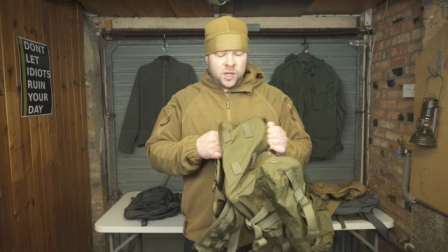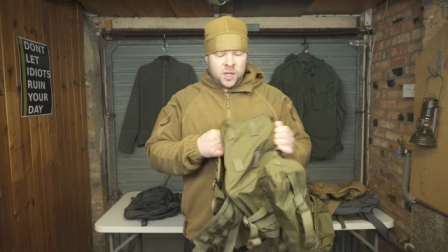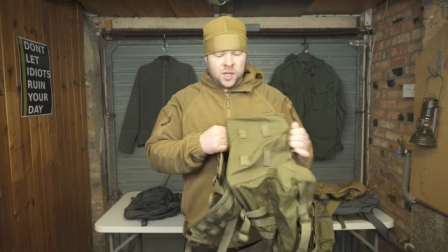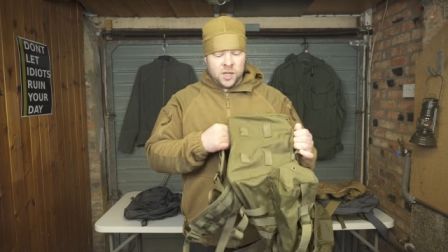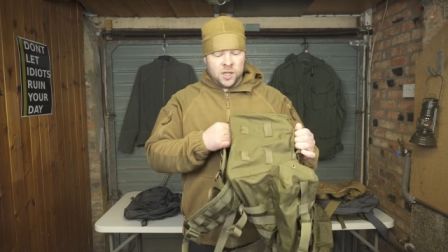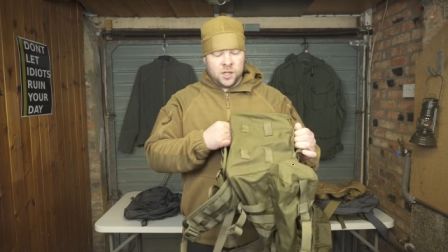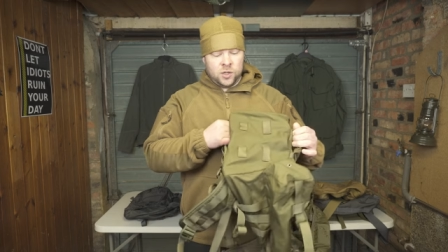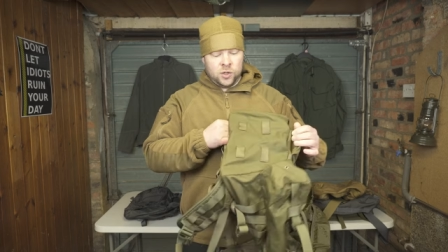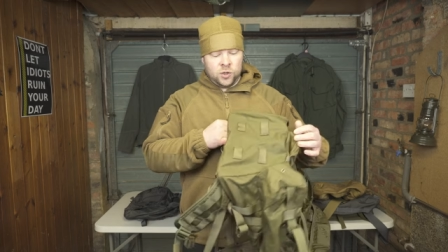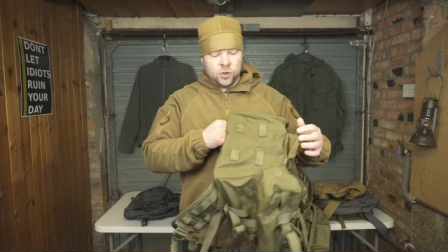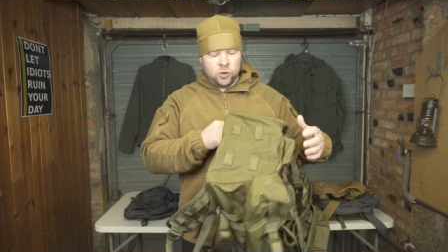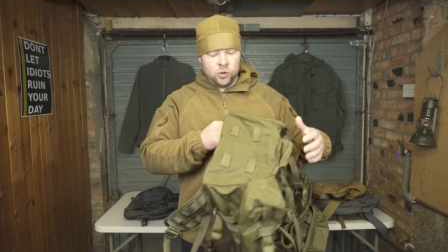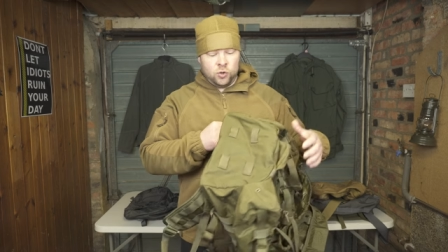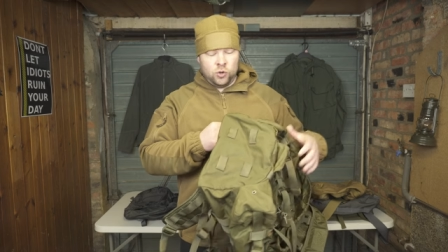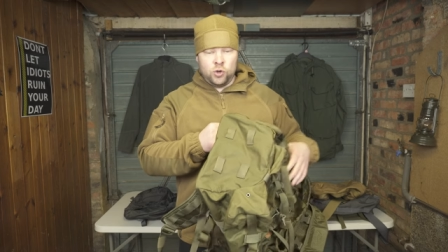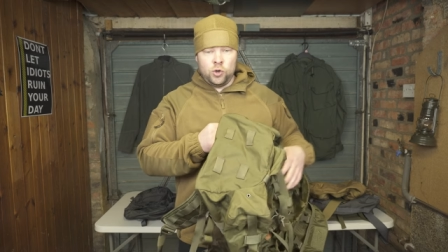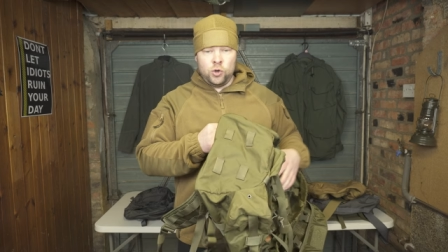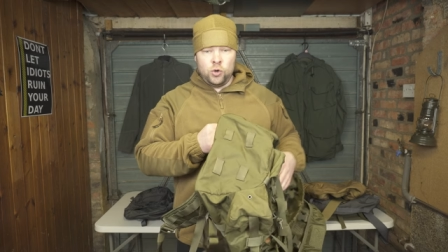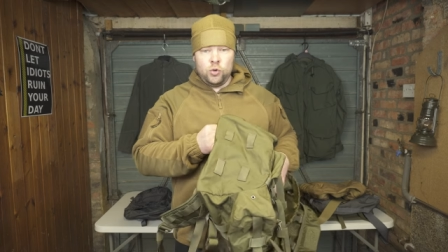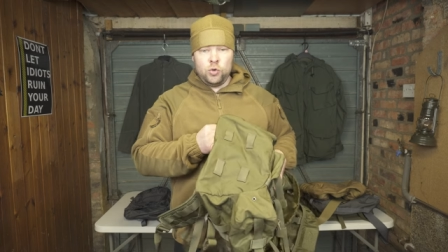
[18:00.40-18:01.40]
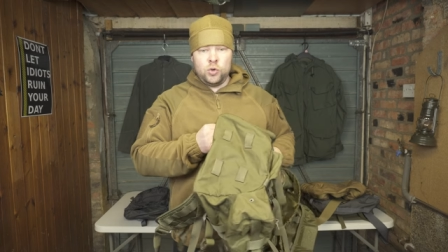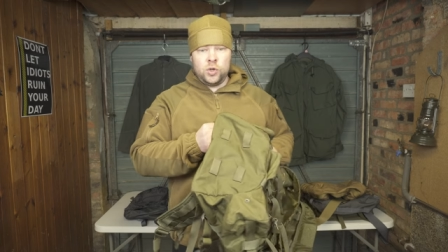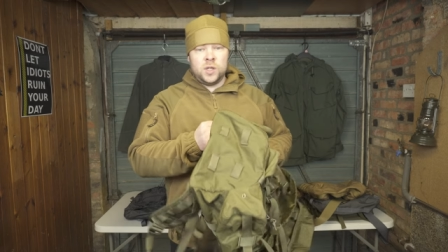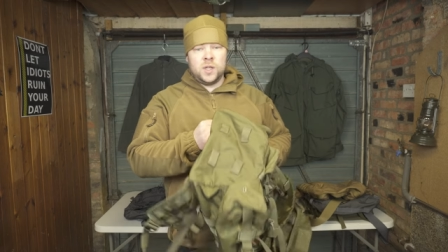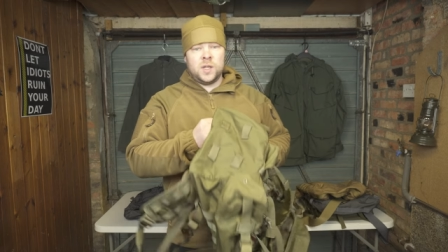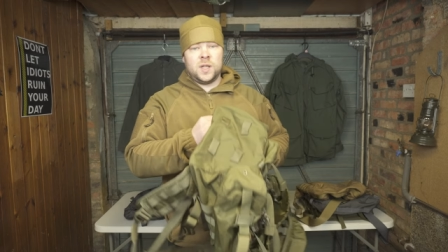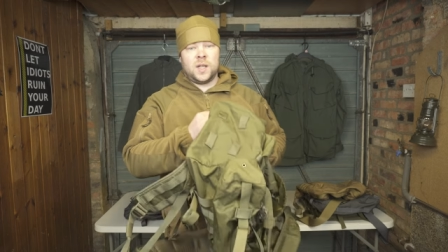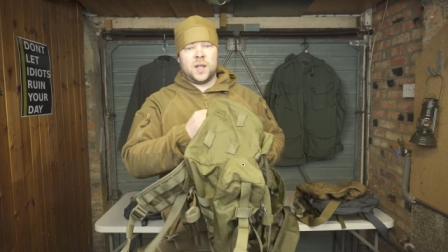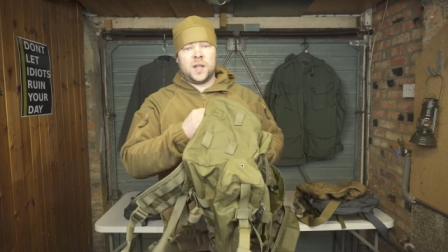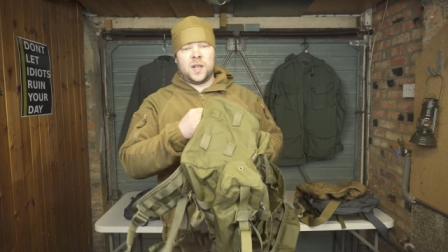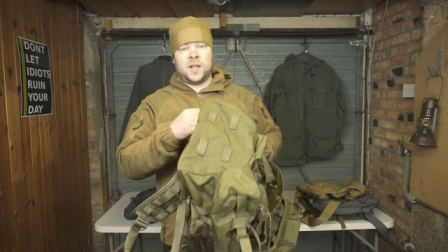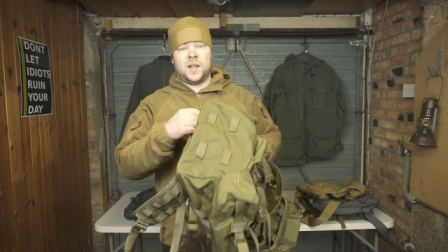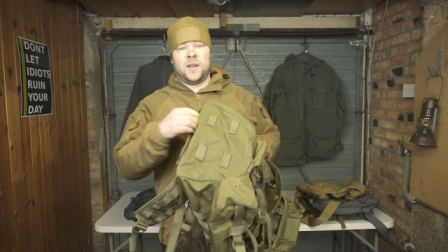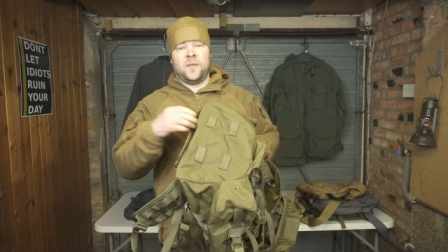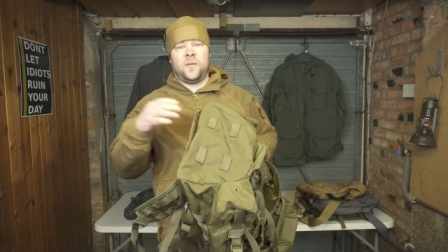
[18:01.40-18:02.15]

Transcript: is to use the